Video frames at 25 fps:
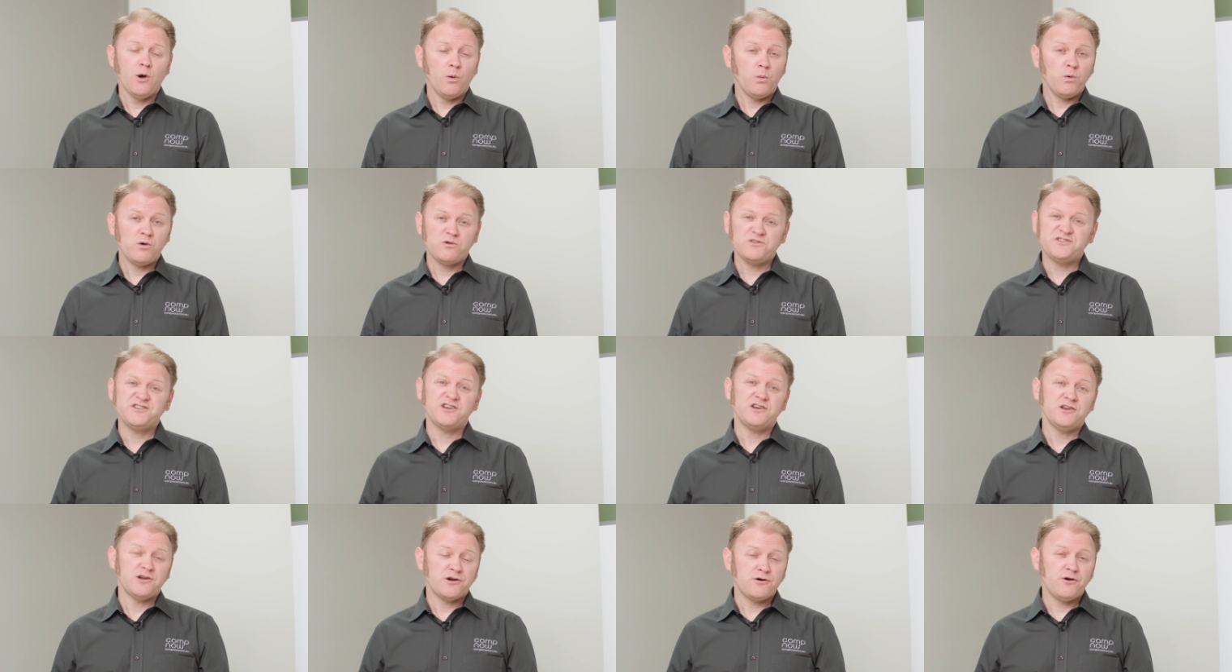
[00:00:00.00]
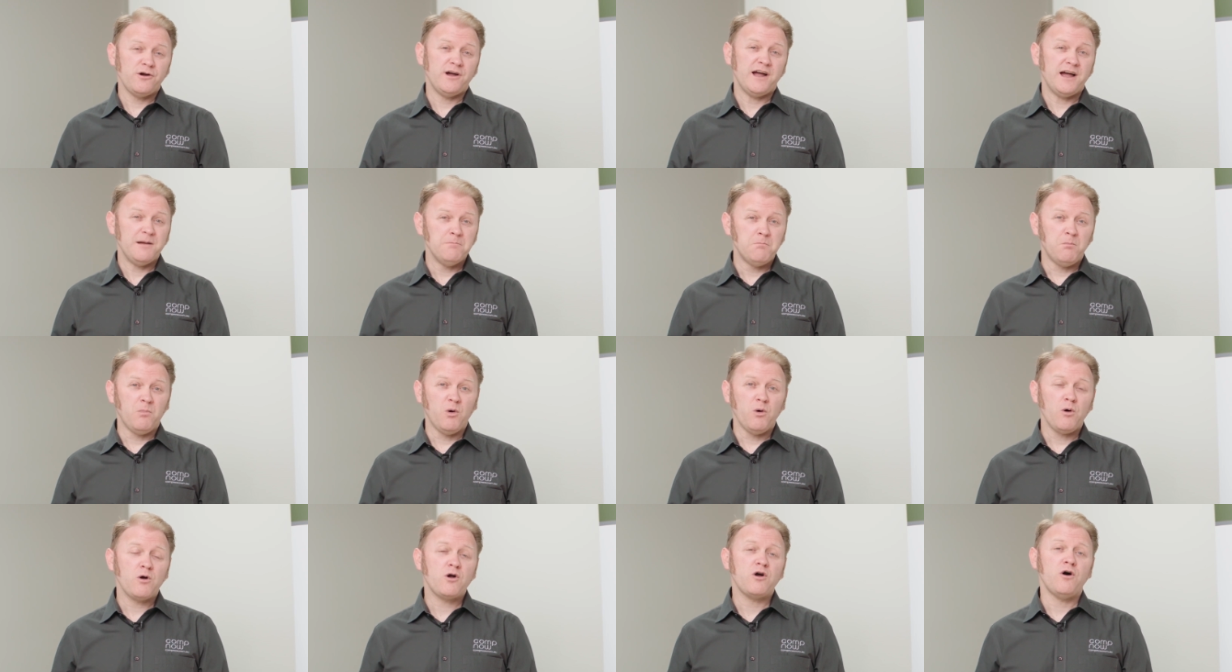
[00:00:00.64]
We're also going to create
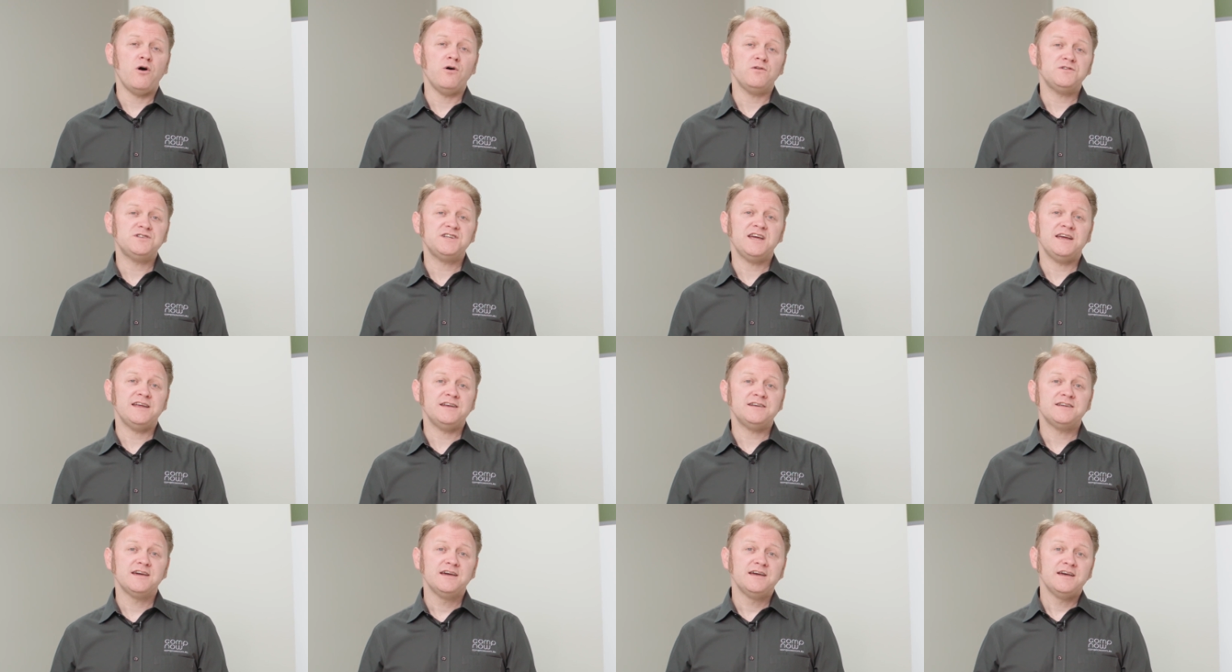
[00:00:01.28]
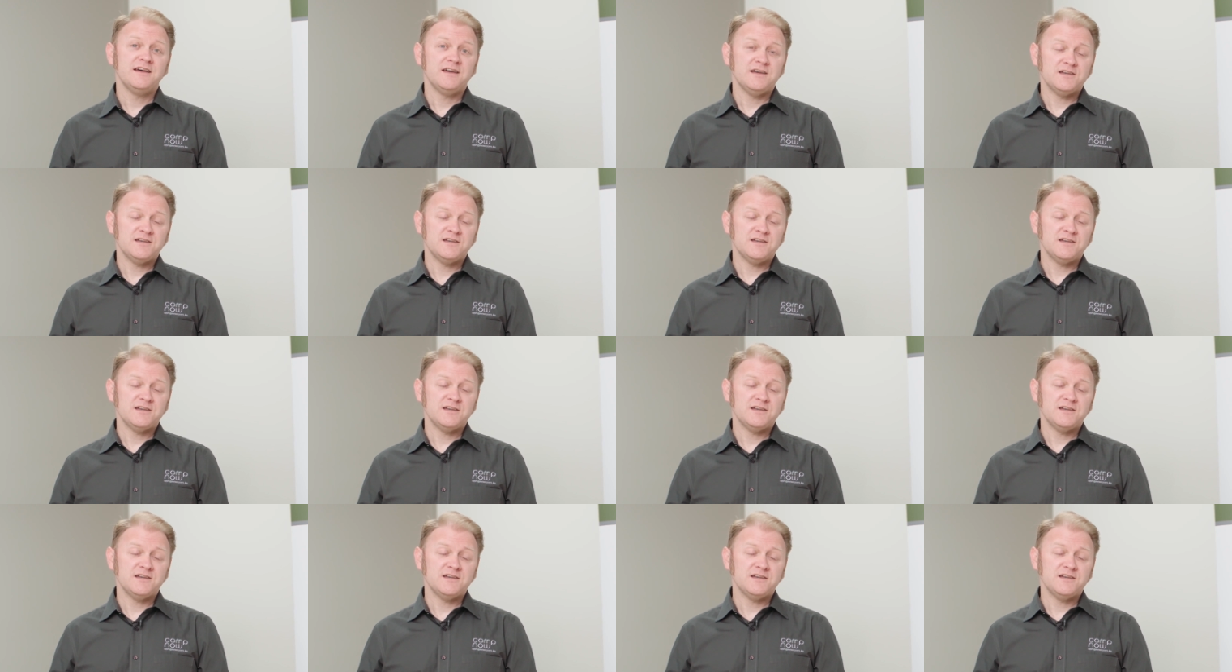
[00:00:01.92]
more content